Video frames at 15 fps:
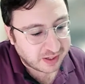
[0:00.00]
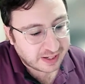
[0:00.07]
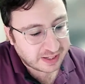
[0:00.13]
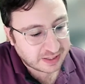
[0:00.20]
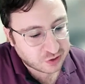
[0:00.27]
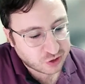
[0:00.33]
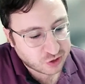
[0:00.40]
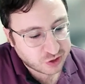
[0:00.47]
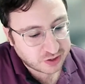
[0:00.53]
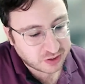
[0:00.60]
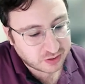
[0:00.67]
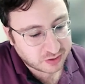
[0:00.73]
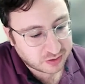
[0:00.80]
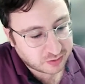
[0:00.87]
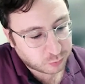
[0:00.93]
And
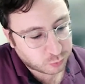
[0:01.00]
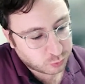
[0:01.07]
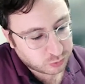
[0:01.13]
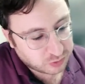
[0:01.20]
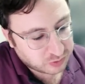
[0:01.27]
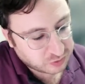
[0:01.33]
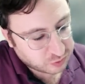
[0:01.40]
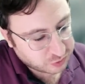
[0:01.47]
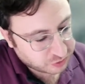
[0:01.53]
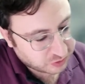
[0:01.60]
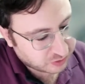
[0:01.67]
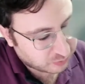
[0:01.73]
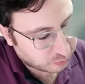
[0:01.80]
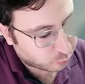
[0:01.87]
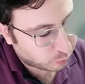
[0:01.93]
she
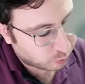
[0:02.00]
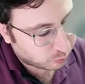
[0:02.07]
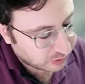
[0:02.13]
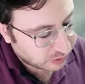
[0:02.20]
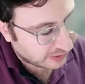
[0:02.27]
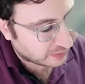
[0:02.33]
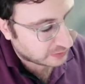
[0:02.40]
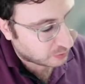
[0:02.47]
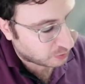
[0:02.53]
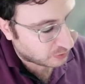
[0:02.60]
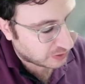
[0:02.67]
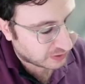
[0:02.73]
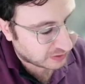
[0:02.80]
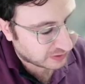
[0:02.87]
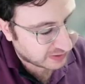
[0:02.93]
got to know
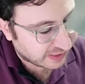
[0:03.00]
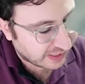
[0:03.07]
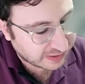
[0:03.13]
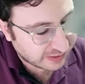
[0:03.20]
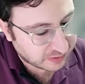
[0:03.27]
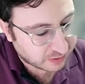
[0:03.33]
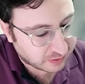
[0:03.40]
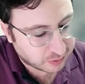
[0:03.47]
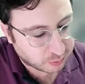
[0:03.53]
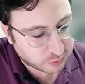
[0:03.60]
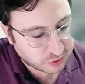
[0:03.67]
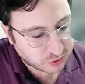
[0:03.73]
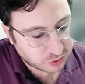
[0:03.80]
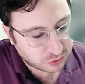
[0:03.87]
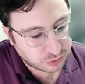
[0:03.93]
that in Canada, there
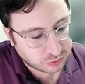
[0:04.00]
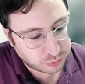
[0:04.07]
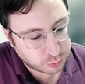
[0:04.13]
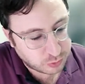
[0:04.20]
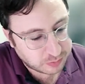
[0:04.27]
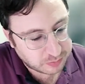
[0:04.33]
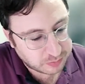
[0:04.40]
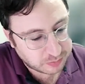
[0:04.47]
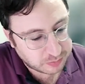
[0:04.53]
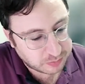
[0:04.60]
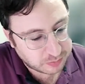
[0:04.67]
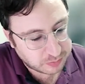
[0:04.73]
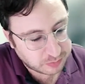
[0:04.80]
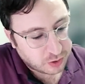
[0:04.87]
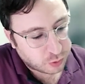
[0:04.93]
was 2 women
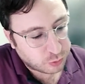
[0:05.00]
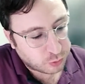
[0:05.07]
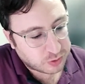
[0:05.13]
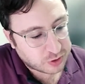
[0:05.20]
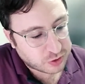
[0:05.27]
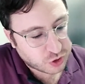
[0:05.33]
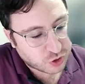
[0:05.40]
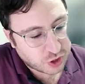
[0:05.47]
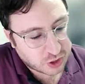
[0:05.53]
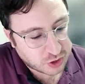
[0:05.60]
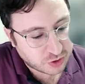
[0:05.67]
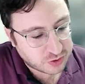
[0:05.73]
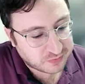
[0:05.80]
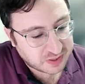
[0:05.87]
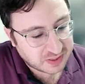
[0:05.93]
who were in charge
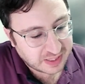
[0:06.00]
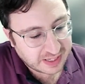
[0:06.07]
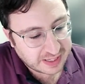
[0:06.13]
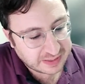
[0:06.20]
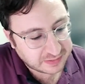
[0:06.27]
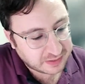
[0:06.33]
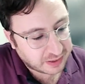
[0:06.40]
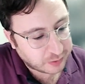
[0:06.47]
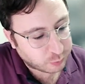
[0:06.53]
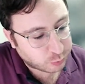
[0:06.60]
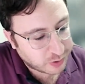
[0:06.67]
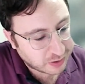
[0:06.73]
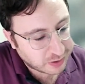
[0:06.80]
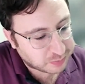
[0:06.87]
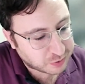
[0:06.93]
of the
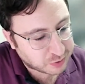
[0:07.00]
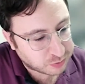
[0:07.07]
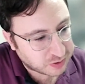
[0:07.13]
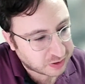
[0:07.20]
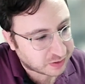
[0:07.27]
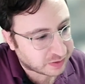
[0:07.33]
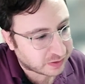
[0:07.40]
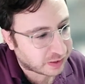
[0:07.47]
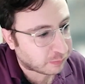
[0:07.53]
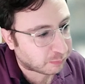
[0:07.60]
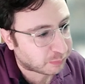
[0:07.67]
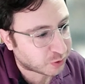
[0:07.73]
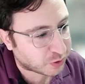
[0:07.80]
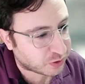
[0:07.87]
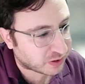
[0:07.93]
anti-rape unit in
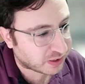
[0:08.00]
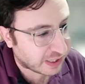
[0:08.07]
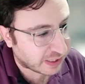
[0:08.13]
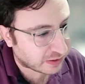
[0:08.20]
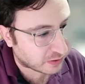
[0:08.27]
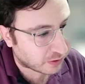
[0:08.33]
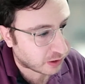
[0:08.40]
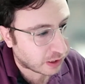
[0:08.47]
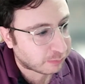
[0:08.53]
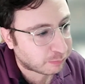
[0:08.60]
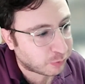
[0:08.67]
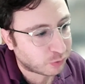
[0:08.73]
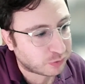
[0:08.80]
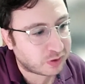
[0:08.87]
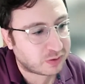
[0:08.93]
Alberta, Canada. And
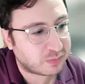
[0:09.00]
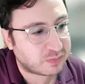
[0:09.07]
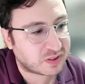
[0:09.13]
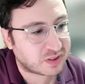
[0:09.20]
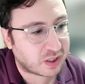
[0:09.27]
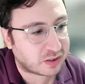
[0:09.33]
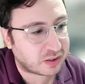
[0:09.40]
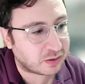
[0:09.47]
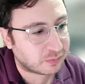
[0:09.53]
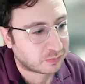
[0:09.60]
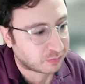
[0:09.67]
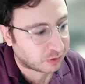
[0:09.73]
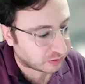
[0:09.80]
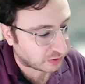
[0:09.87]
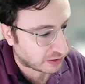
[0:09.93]
both of them signed
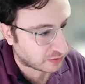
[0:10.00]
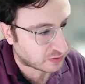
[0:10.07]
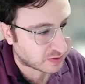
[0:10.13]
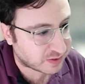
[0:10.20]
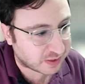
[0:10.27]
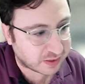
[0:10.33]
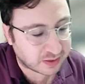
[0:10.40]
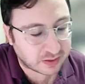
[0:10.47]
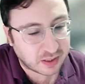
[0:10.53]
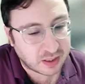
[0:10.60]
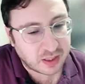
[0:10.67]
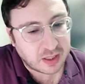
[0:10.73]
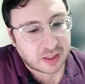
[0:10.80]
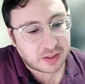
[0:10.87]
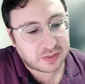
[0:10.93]
a letter saying
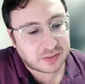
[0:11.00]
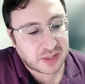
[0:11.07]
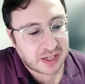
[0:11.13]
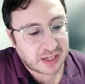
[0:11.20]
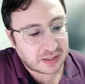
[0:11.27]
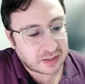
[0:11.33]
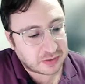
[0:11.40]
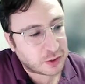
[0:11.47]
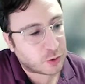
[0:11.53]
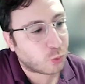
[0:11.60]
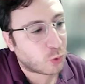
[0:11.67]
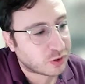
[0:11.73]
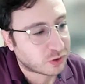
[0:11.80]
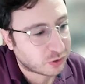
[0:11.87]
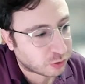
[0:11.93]
that there
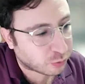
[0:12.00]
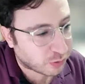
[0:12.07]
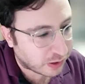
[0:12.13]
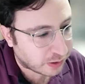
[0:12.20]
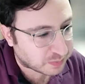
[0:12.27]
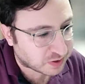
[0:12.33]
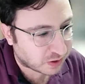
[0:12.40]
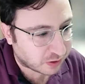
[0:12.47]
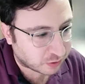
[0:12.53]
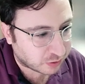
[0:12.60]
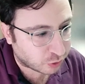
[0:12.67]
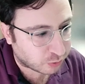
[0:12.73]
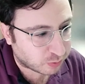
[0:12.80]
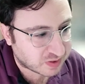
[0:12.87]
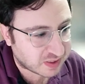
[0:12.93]
were no rapes on
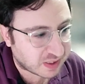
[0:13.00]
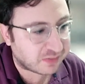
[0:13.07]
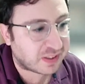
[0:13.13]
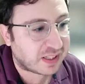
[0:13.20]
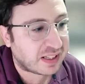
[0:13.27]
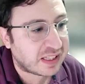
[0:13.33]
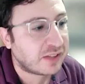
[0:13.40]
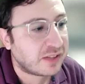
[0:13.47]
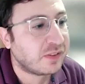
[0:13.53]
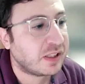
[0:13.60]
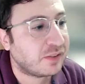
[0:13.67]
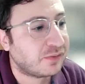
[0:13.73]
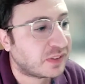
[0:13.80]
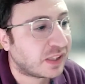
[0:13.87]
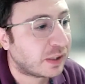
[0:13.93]
October 7th. And even
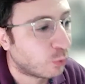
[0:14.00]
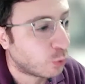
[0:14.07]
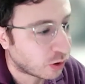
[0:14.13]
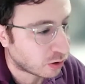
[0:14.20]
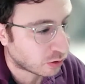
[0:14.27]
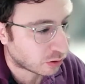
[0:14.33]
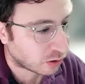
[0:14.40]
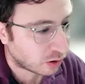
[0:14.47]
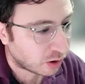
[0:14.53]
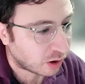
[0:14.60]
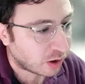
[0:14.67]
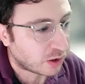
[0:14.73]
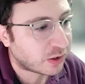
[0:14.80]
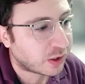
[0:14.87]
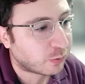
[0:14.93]
if they were
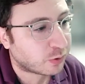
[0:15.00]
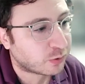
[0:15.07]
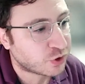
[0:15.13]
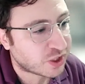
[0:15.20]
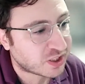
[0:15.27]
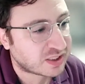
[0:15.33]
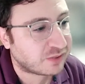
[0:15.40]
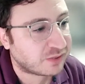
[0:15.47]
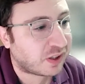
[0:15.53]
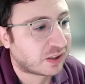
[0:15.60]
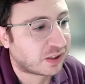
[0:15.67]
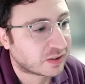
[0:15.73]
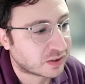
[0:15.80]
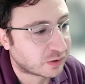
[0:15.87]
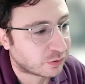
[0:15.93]
justified
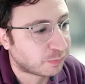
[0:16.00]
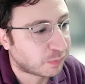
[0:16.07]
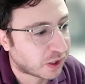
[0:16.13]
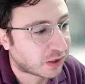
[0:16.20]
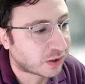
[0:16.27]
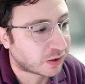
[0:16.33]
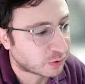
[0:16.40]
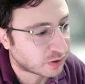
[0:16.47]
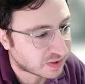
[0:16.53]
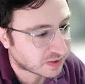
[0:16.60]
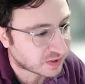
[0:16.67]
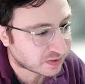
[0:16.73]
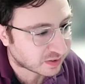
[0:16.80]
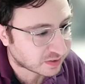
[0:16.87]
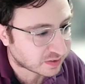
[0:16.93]
because they were part of the
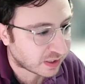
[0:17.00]
resistance.